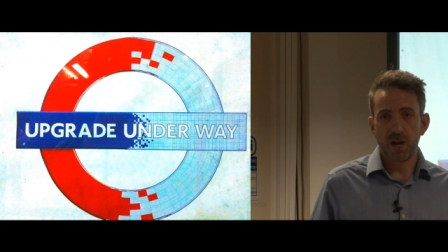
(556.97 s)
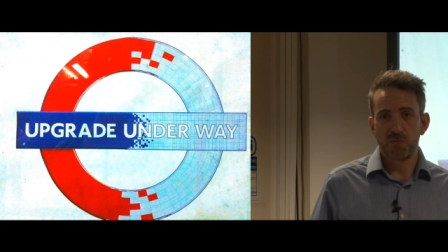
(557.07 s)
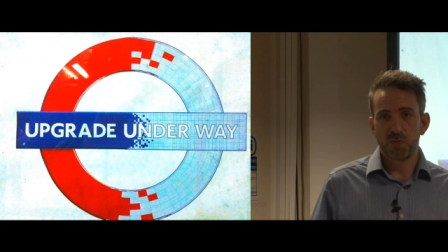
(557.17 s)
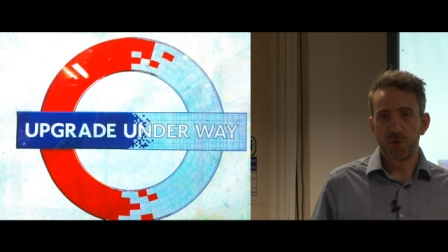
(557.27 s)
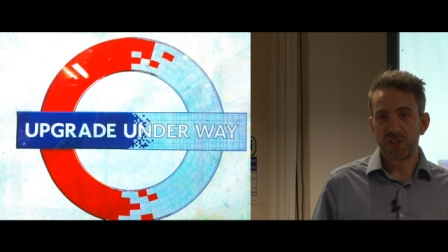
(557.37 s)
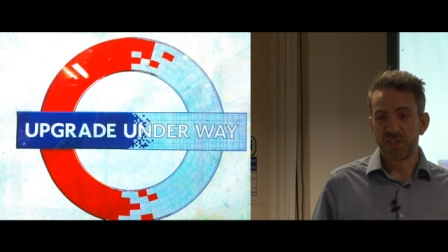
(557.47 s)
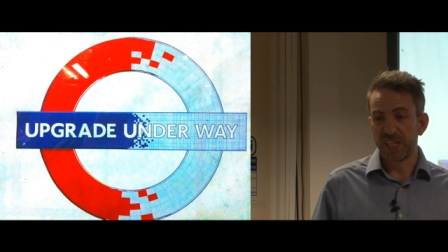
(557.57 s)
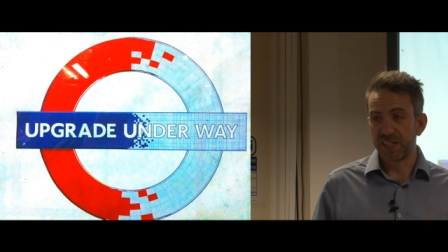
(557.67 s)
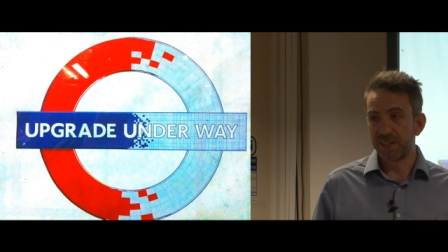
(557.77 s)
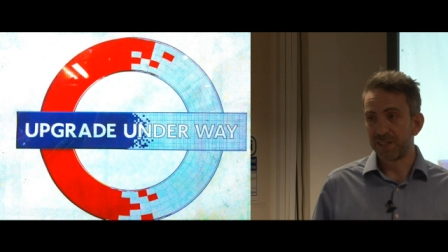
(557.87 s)
what is
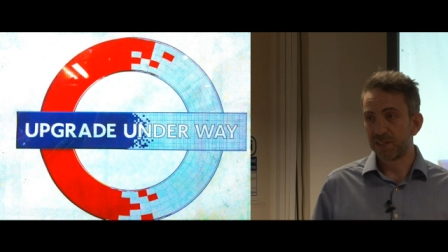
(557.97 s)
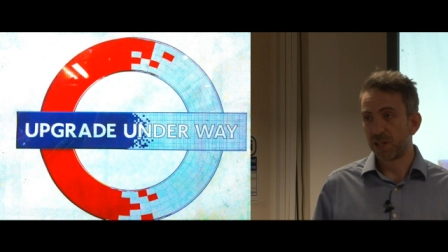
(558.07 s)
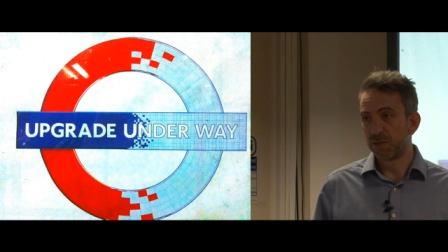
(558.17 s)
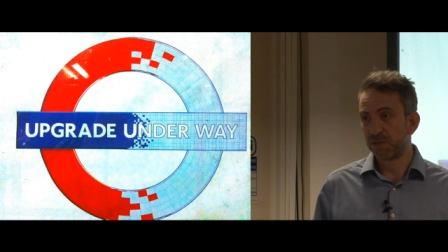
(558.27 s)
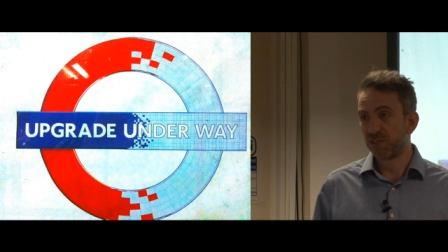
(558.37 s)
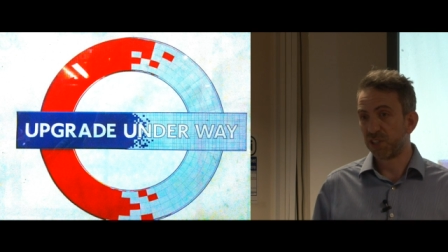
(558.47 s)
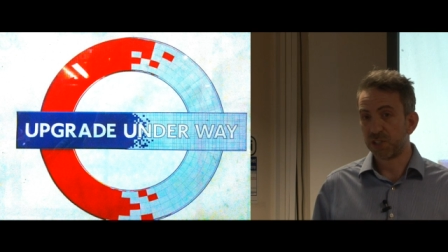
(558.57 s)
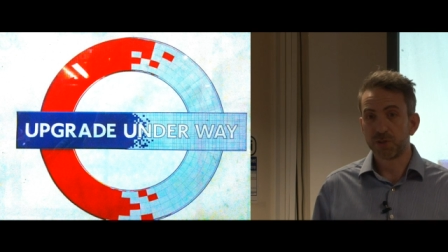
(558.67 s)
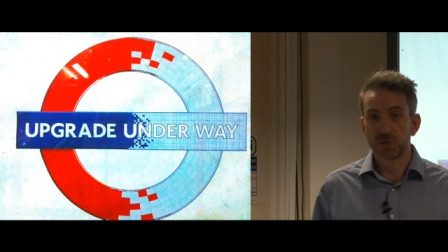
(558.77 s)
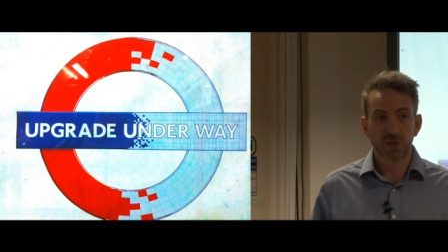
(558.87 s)
needed in terms of
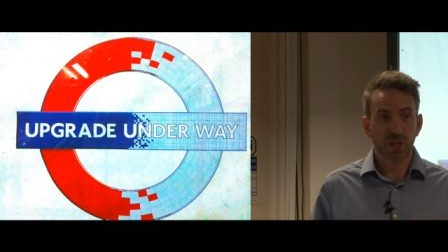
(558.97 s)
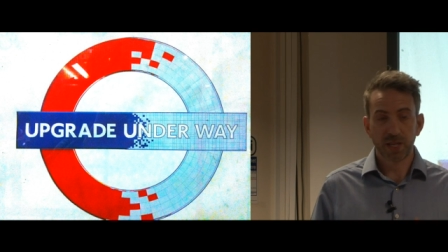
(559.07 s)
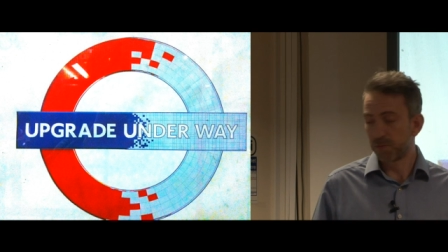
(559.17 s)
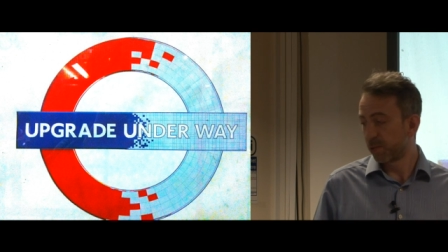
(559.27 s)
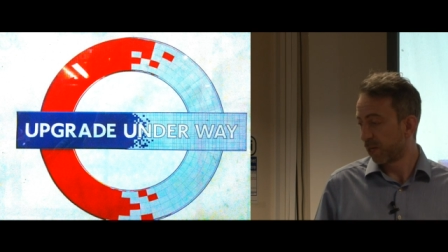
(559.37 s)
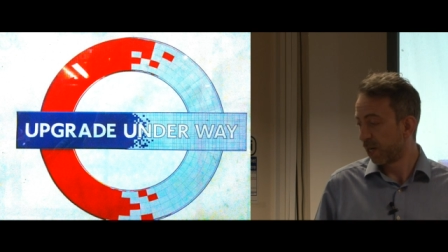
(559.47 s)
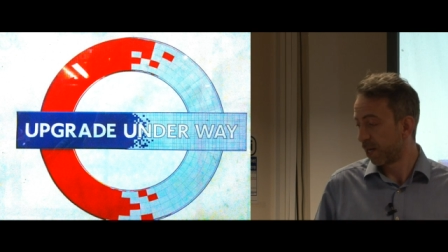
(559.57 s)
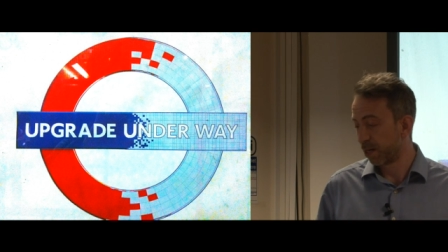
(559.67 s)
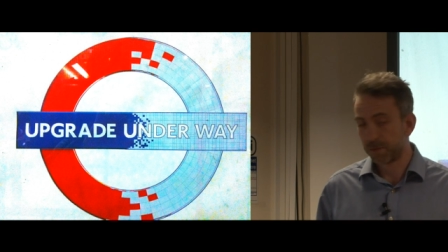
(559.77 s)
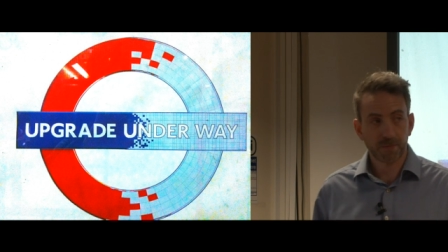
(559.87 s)
additional sleep
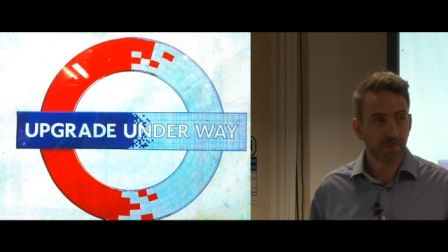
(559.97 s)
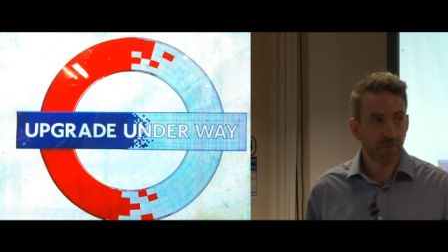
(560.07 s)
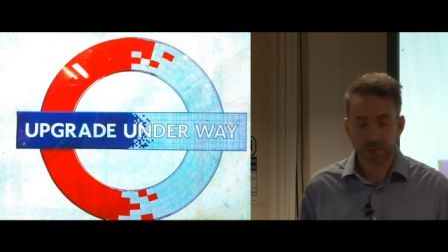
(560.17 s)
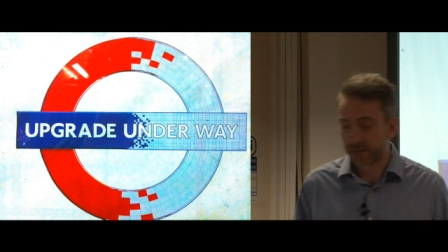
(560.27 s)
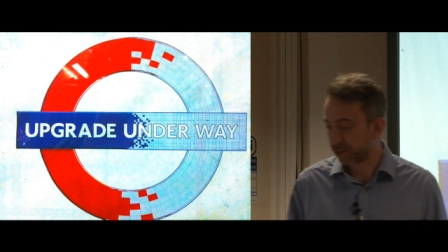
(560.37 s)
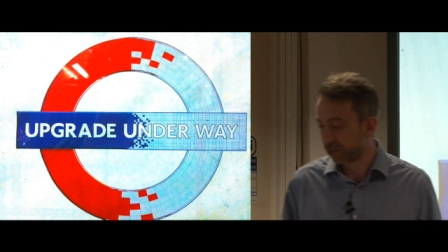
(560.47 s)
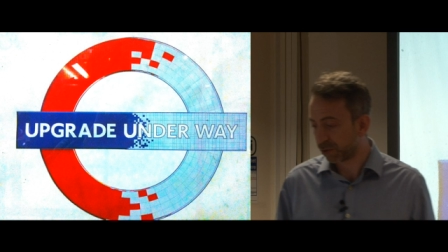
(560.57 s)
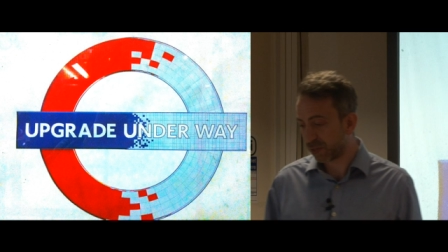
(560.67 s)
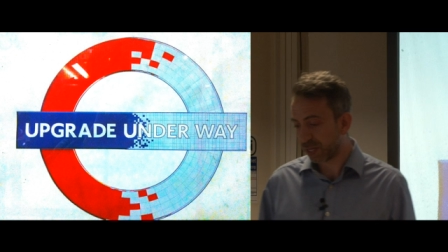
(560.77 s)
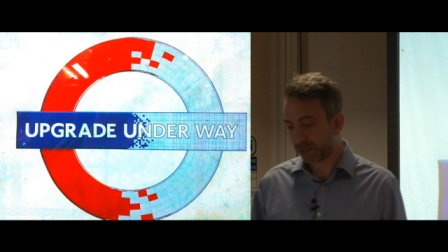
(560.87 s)
and that sort of
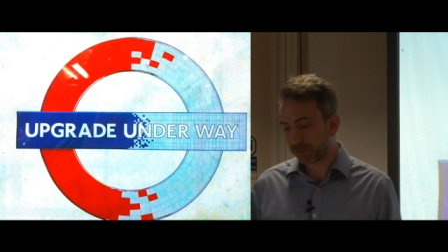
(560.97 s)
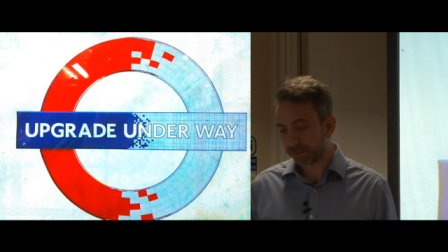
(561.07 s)
thing.